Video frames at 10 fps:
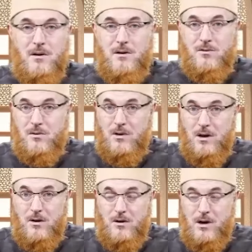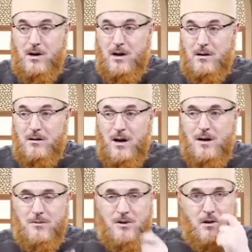So in regular
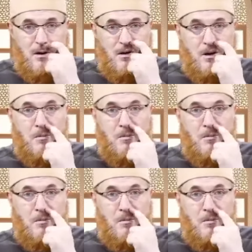times, the